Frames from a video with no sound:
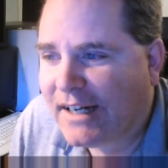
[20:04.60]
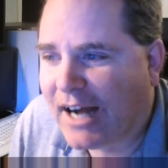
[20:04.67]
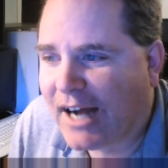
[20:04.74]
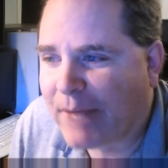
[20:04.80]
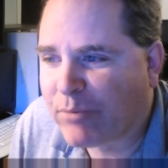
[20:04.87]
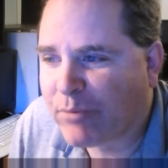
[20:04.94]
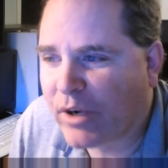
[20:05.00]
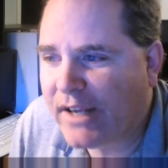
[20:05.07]

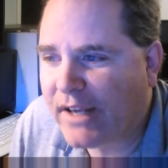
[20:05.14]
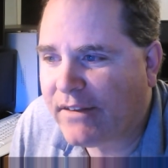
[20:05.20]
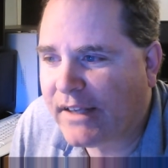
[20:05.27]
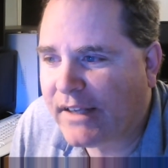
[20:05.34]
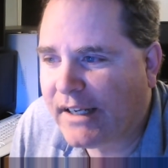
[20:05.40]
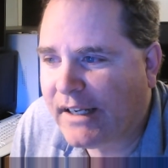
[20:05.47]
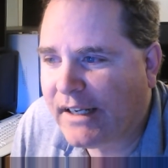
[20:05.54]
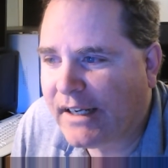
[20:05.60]
I pray
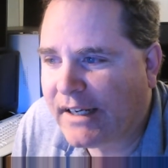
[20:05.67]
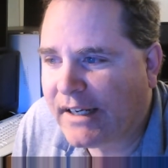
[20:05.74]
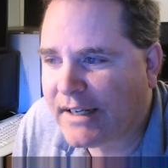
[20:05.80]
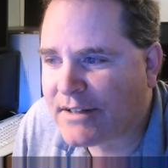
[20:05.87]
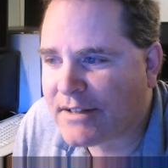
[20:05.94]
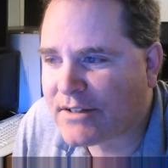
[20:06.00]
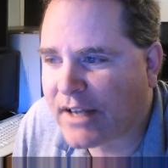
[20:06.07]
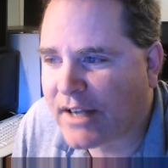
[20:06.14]
thee
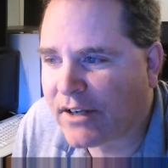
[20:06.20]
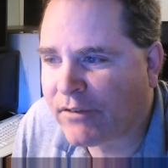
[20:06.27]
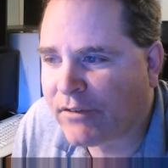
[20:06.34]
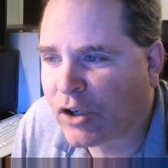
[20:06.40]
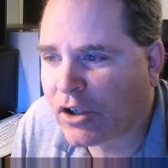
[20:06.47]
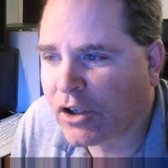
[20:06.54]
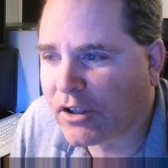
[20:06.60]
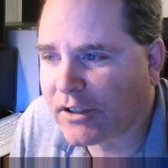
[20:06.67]
instead of
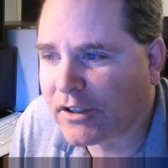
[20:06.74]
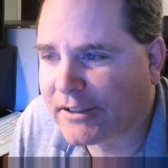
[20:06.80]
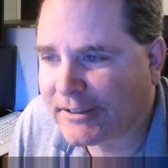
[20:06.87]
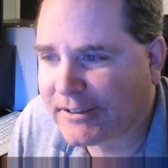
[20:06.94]
her.